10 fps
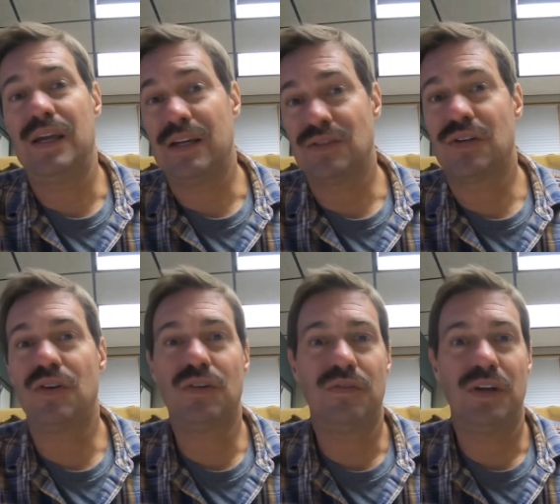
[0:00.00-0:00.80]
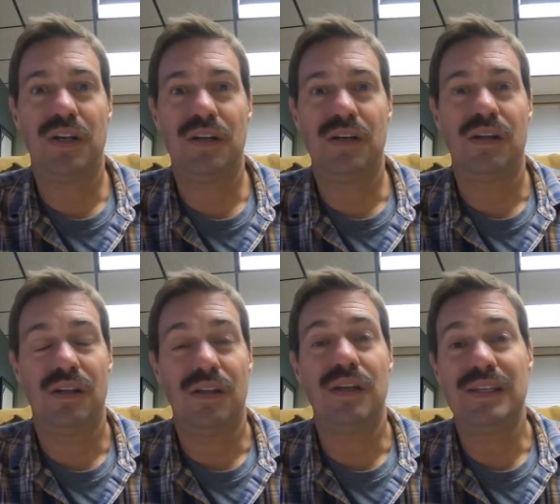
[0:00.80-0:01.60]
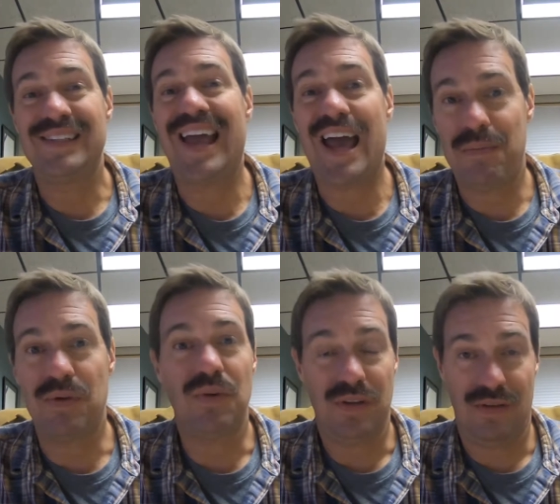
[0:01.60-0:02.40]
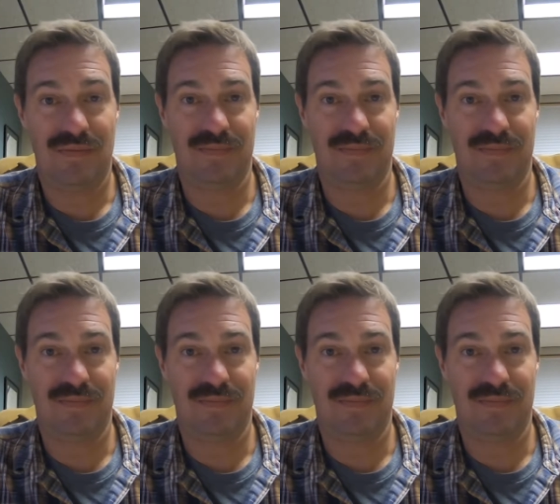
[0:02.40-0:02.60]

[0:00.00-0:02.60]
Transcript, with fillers: he has a girlfriend and that he's happy with,